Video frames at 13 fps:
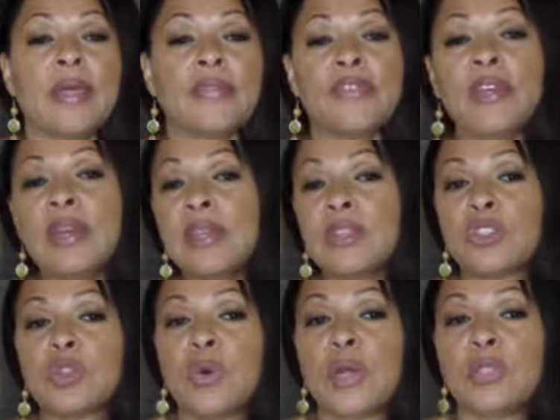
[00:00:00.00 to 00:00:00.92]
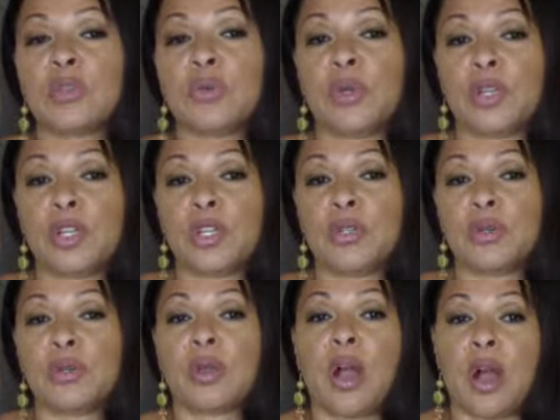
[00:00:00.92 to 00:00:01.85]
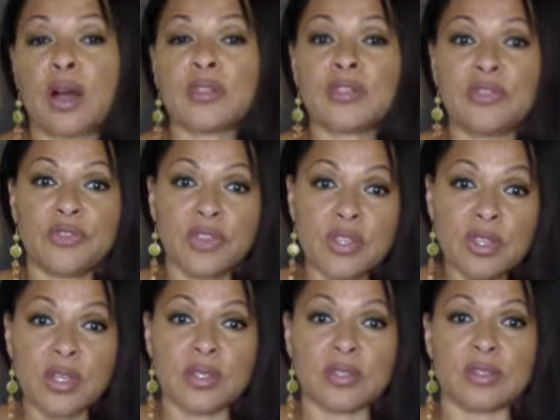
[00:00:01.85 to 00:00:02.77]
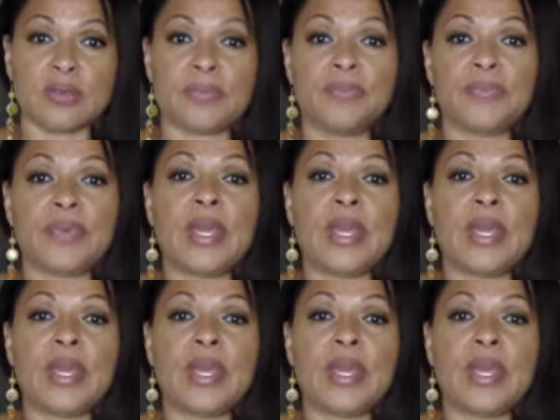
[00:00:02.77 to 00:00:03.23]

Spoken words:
Then it's going to include cost of goods.